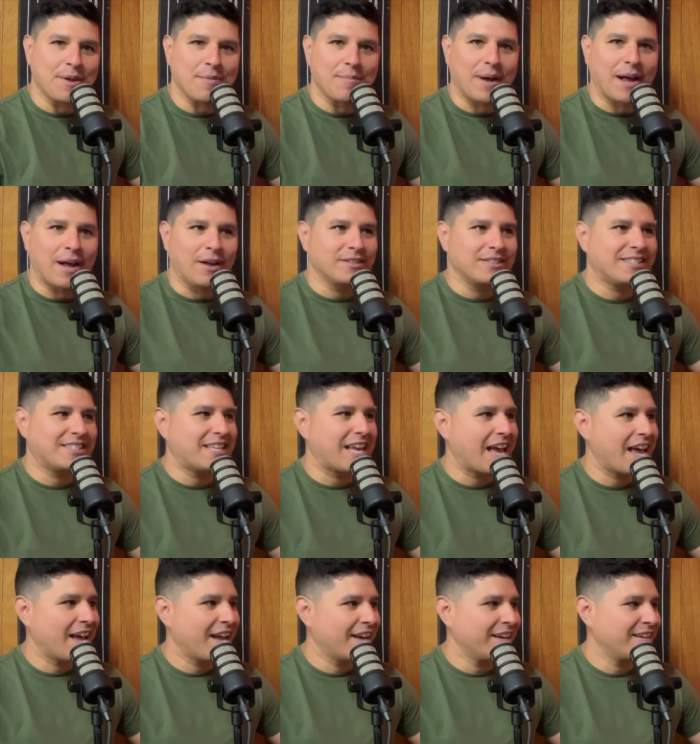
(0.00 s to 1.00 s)
about
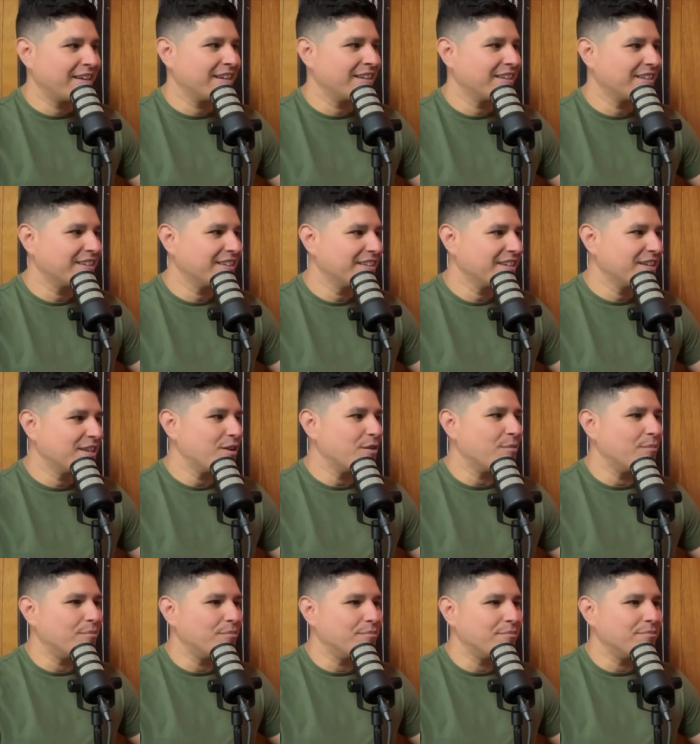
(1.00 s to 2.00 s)
10
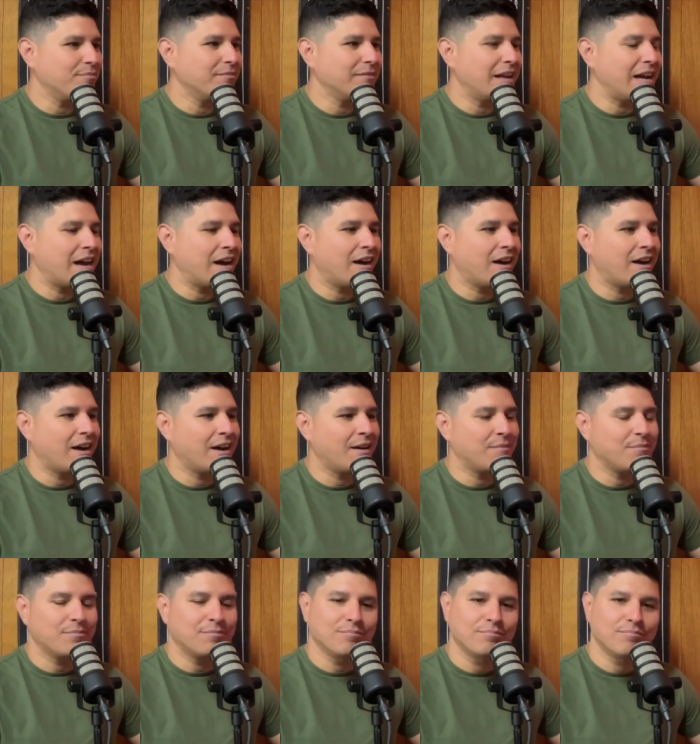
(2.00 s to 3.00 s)
uh,
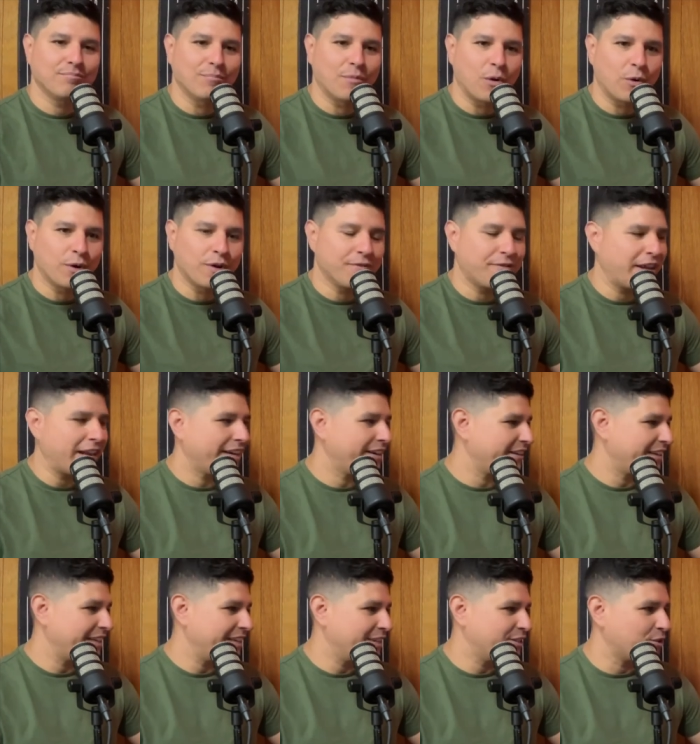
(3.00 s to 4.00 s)
motivated
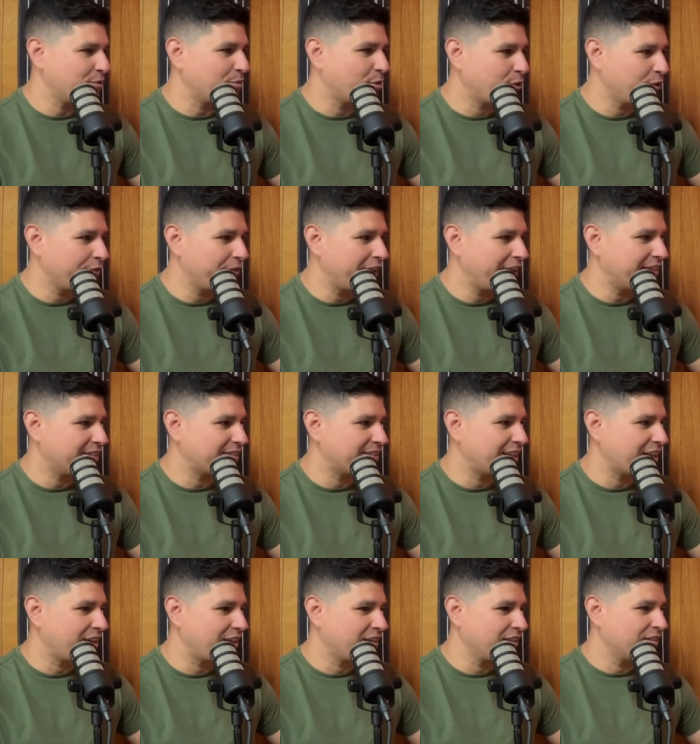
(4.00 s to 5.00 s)
leads or motivated
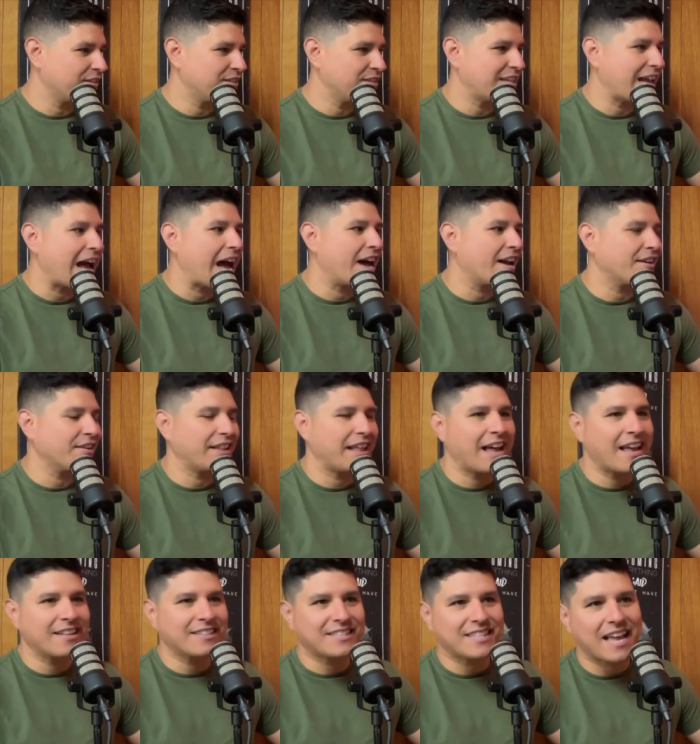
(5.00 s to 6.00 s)
sellers. Out of
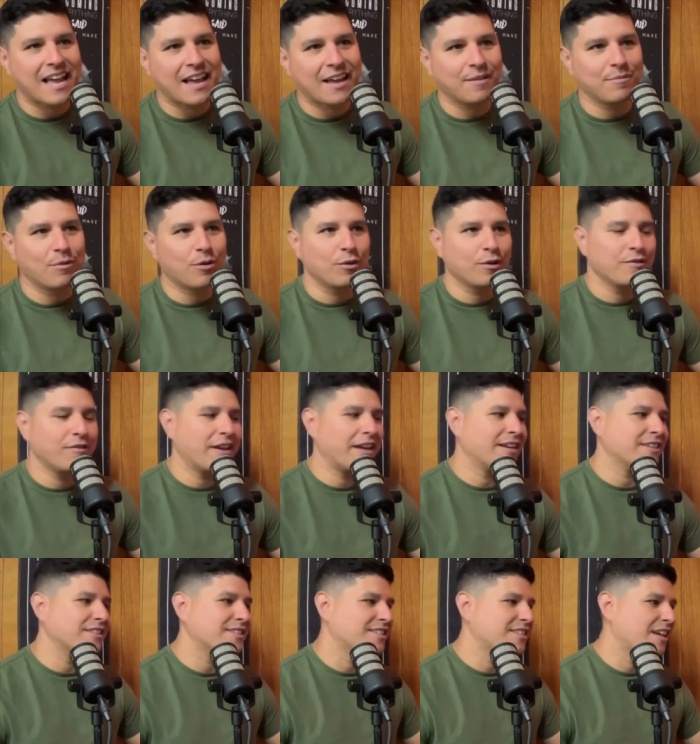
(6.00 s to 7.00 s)
that 10 motivated
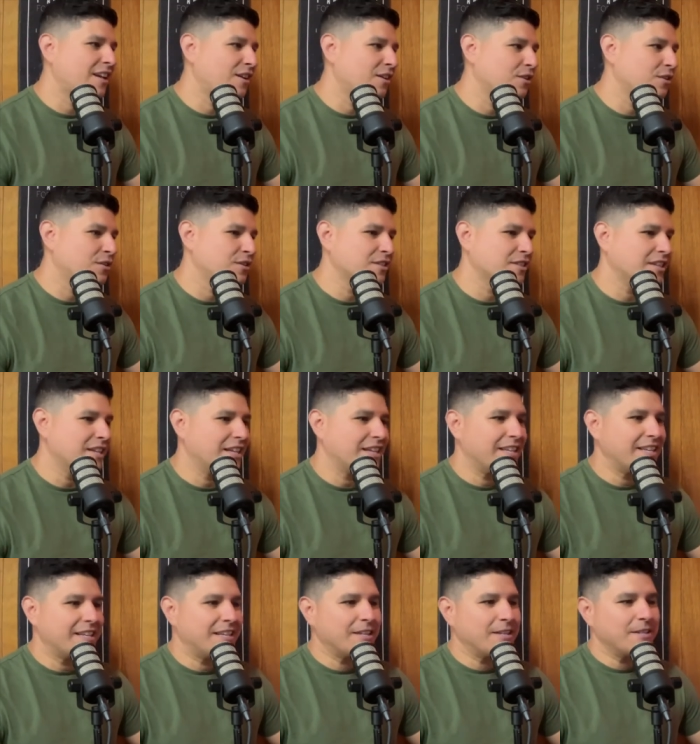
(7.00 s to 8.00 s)
sellers,
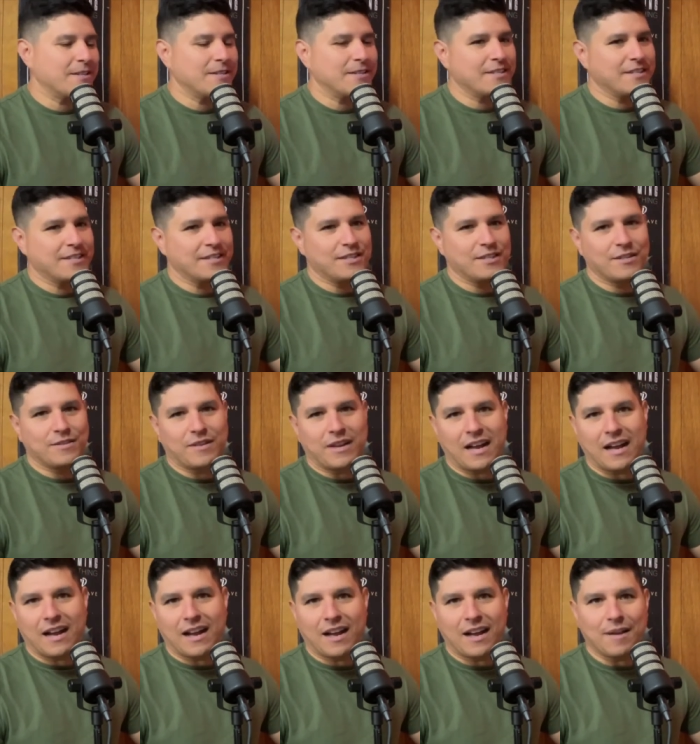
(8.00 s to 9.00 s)

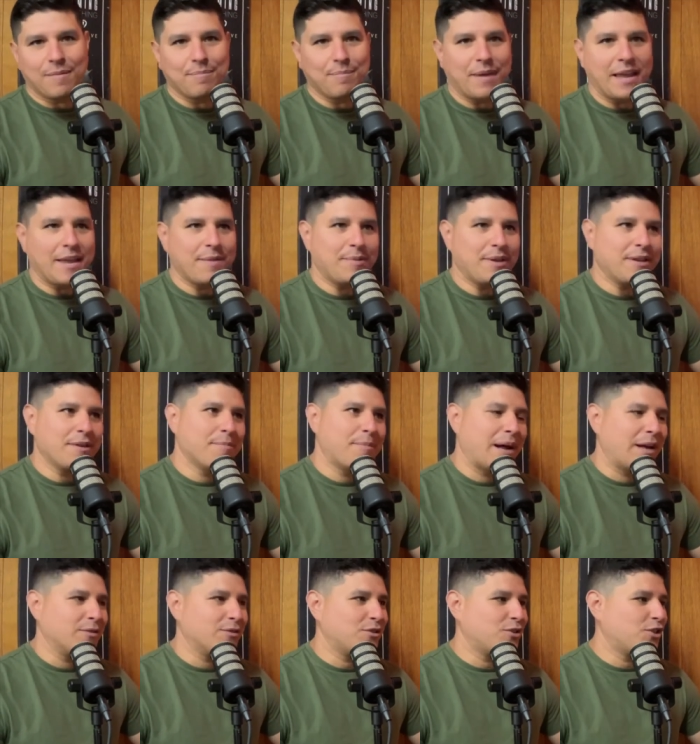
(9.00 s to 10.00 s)
uh, maybe
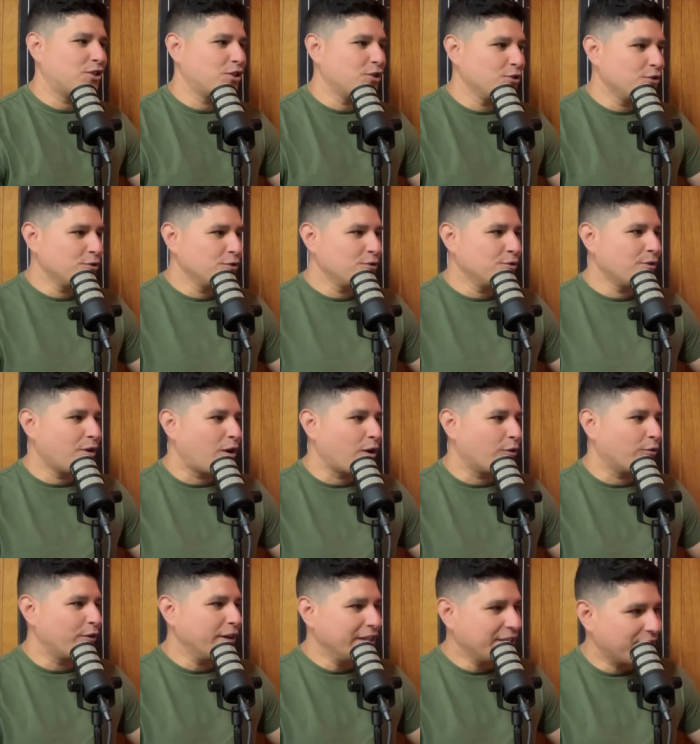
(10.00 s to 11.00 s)
about two are
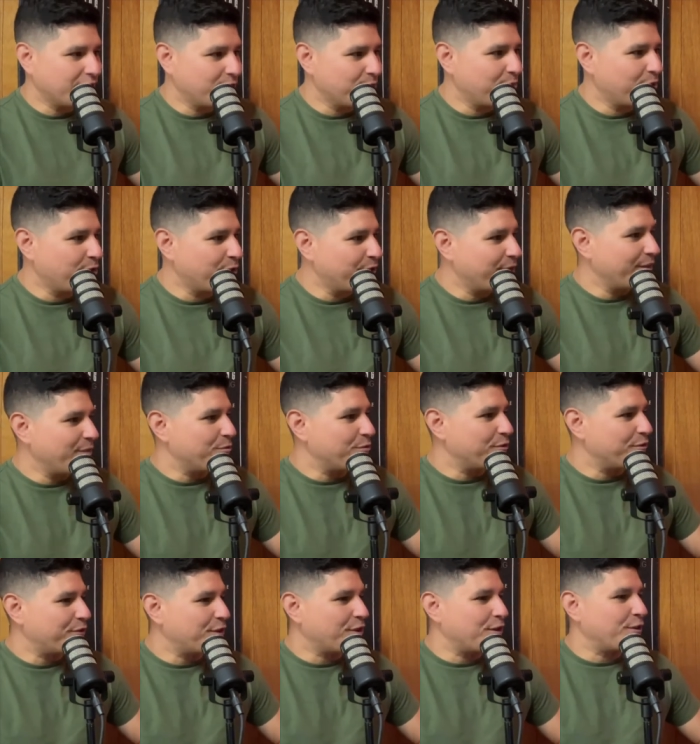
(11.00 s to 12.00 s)
reasonable with
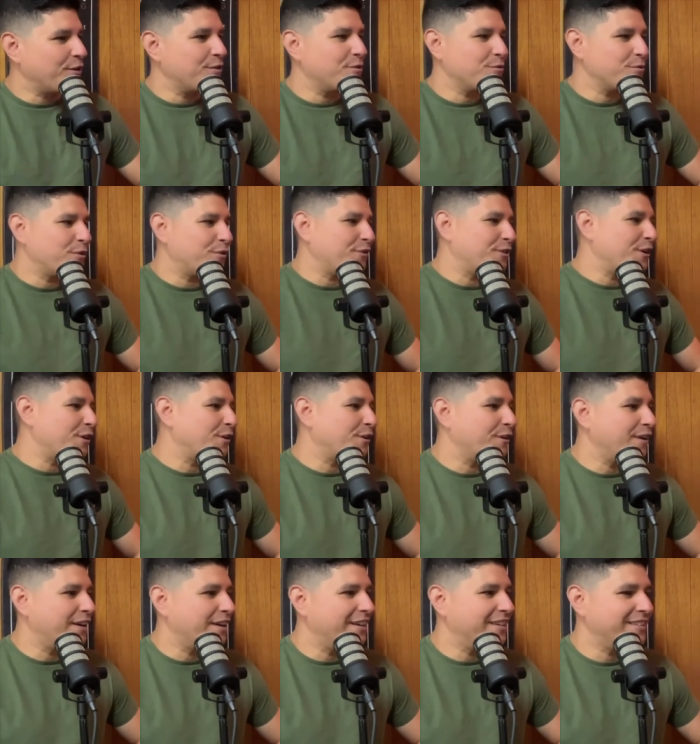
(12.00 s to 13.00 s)
their with their
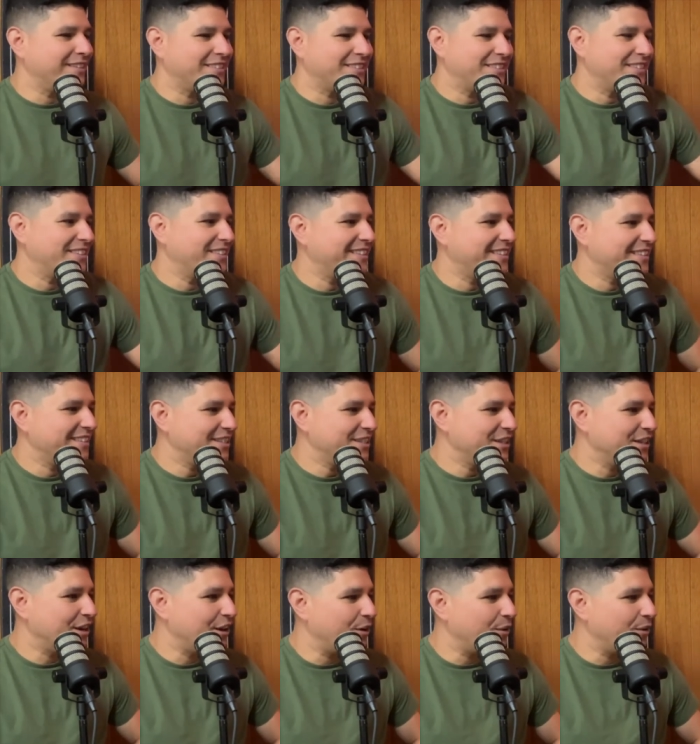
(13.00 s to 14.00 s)
uh, you
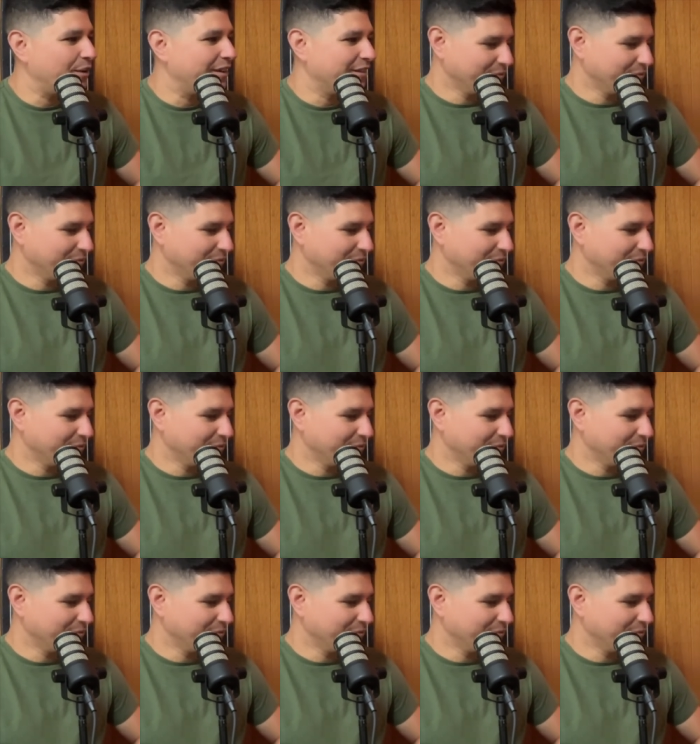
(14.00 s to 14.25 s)
know